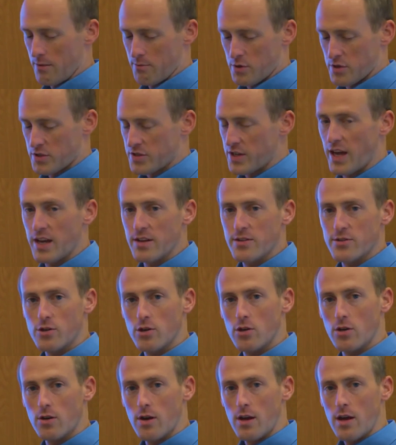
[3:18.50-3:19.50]
percent.
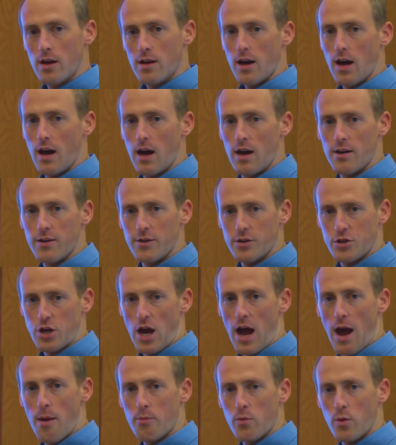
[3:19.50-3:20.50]
So
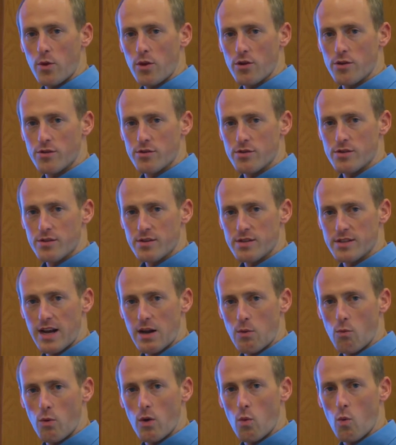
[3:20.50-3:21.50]
shop, when they're
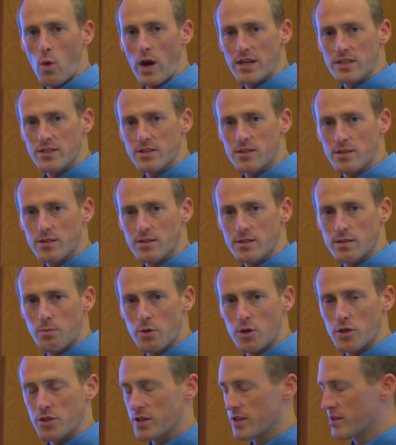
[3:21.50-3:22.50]
deciding what weights to
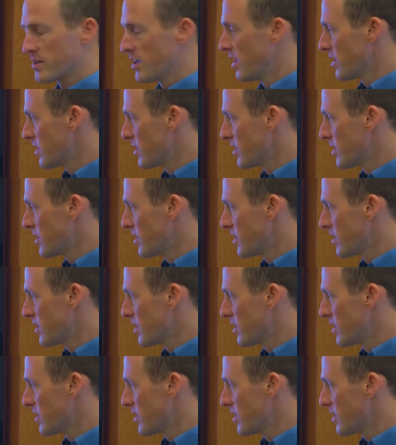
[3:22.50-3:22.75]
purchase,